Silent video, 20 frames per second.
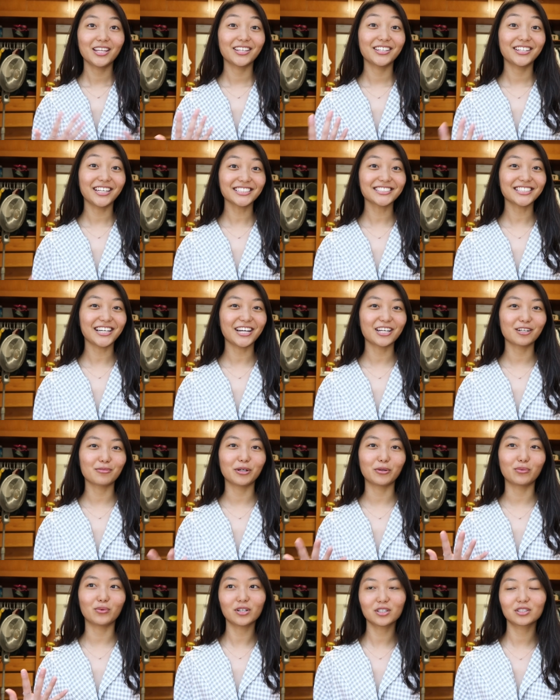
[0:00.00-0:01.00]
the next item
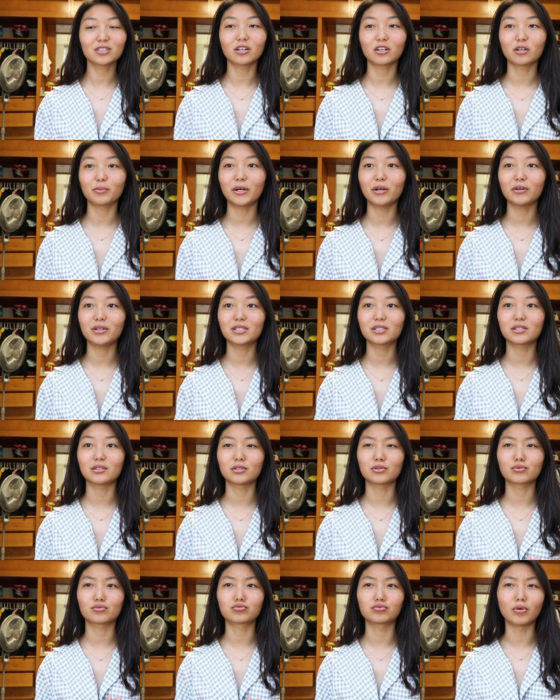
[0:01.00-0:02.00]
I want to talk about is
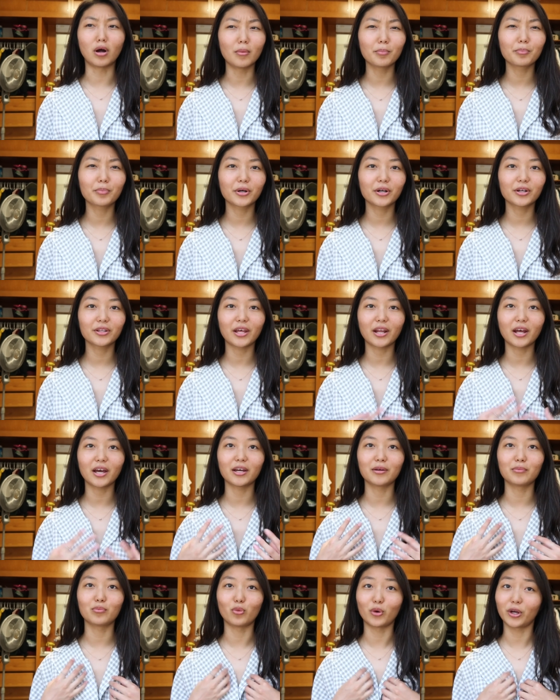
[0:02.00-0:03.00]
this romper that
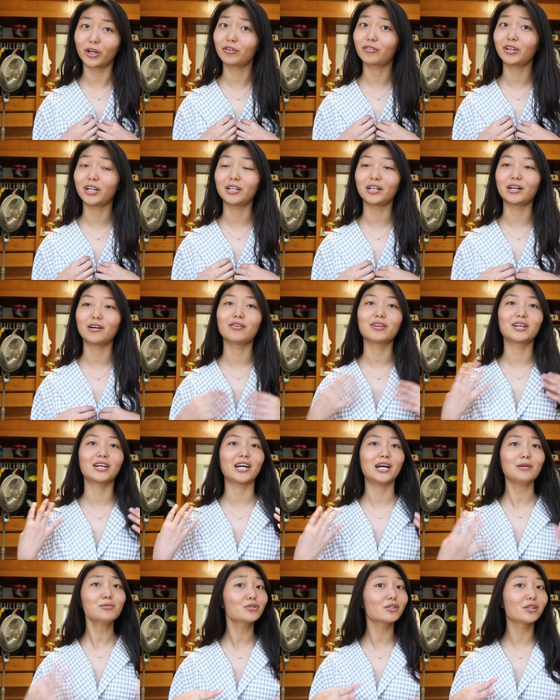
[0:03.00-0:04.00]
I'm wearing right now and I
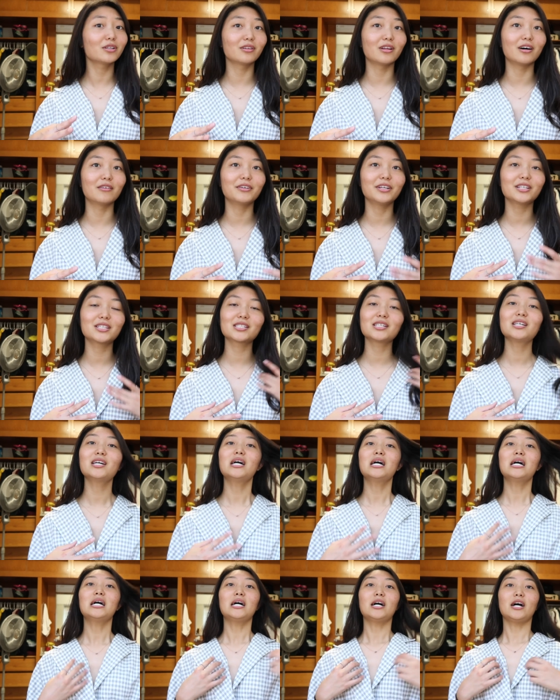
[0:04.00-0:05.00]
absolutely love it.
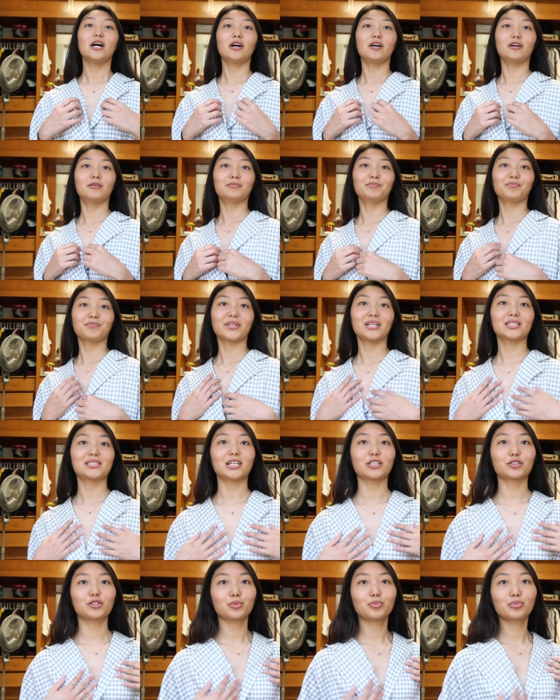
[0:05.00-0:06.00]
Um, it's
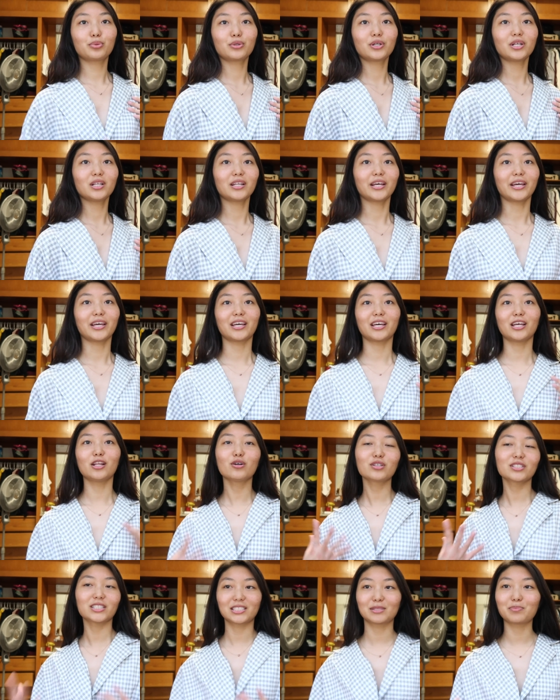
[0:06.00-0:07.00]
actually pretty like, it
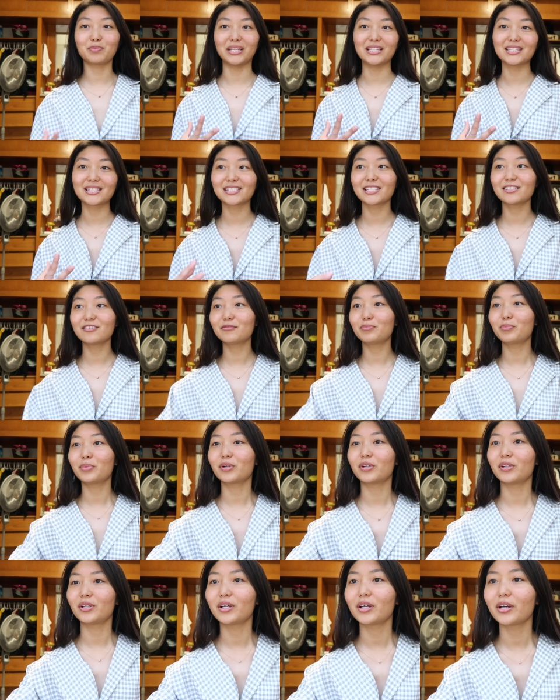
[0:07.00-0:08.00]
looks expensive
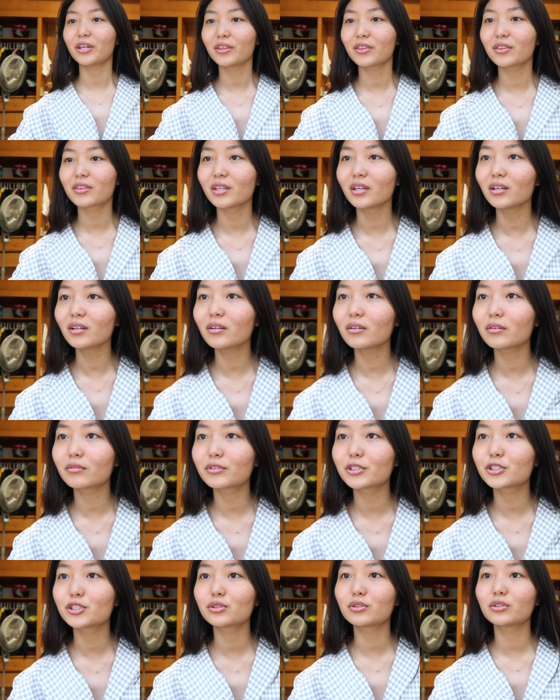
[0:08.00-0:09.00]
but I think
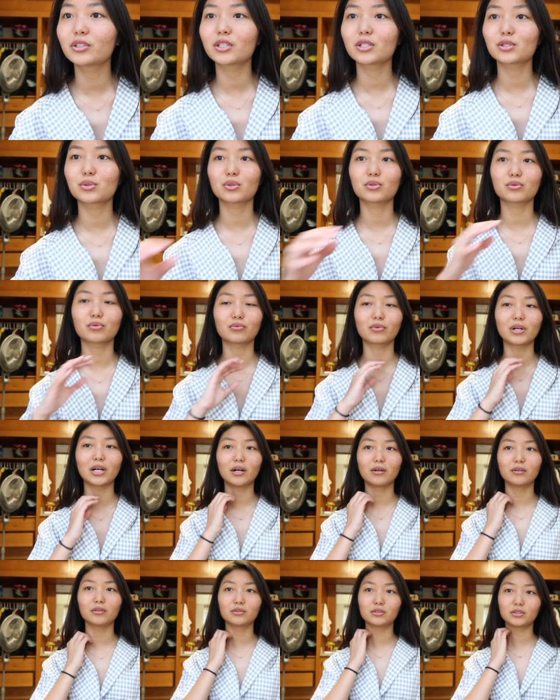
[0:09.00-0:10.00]
originally this was
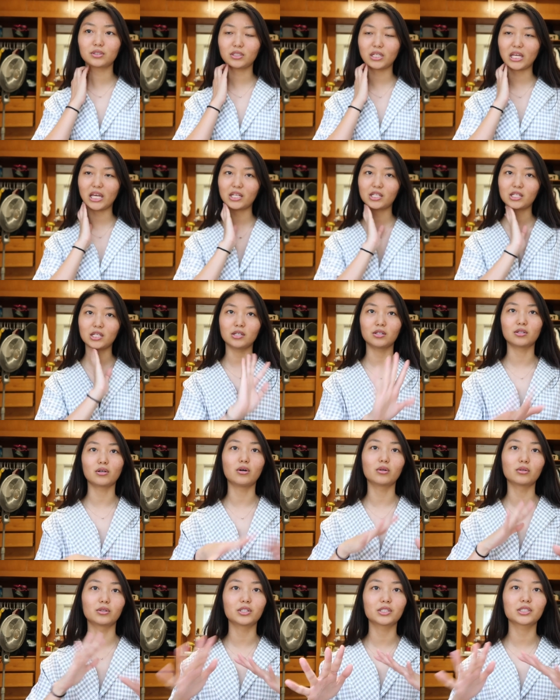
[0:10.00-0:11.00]
around $18
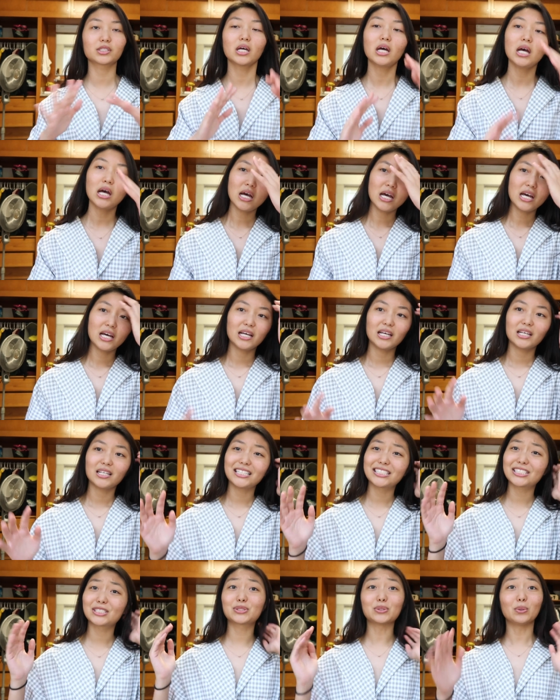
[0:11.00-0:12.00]

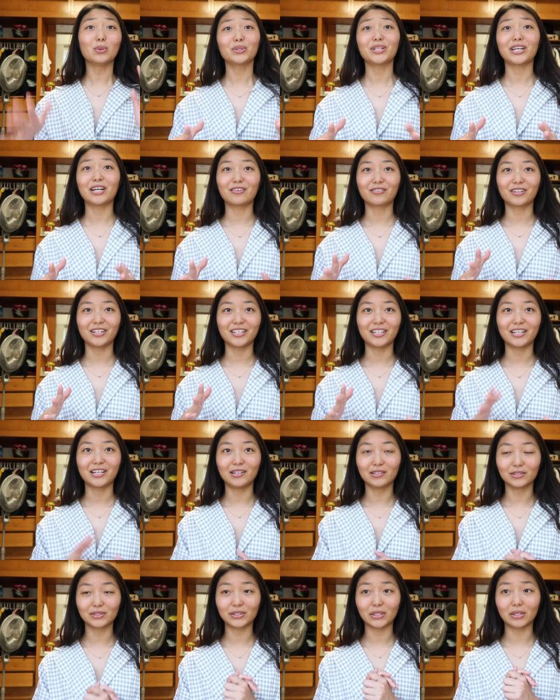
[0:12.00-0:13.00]
it's sold out right
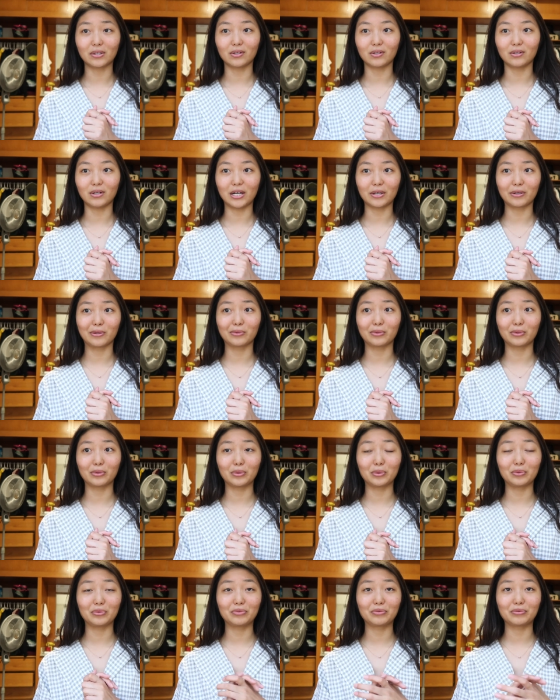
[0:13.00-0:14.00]
now so i don't
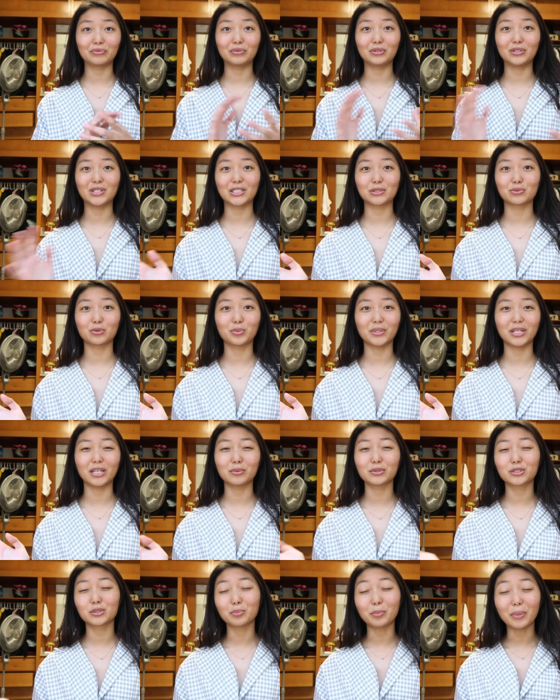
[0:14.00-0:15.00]
know if you guys will be
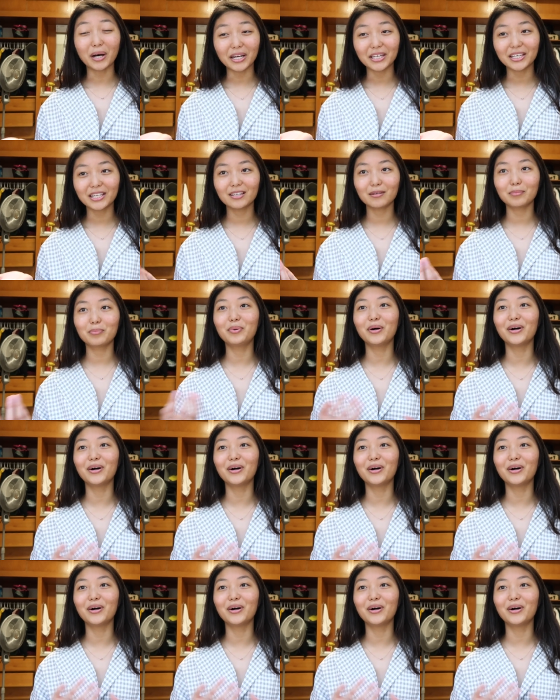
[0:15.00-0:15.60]
able to buy it